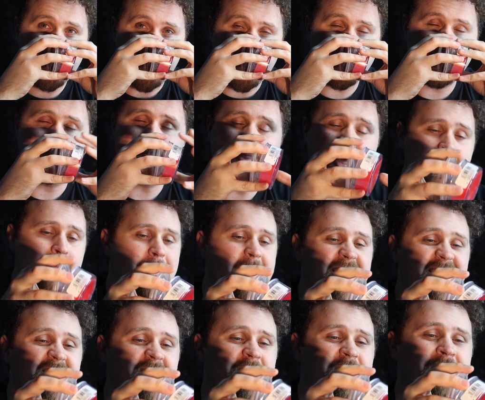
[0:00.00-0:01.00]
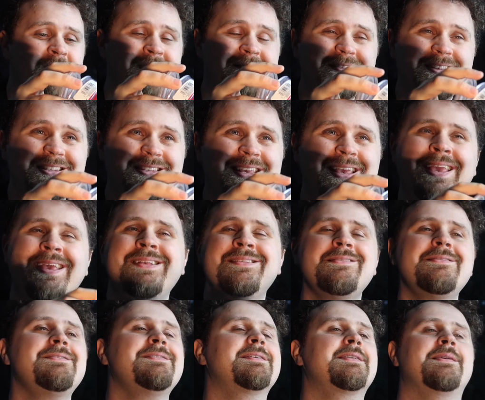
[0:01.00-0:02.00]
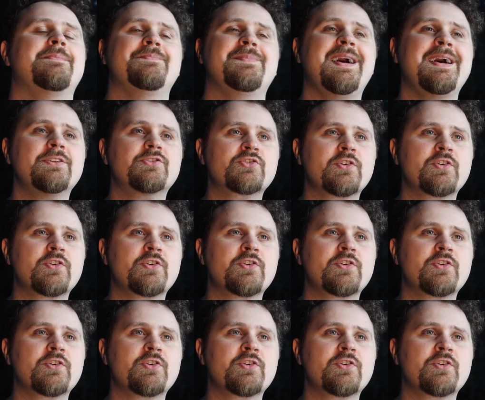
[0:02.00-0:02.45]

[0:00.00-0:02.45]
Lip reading: And I'm not making fun of this candle, and I'm not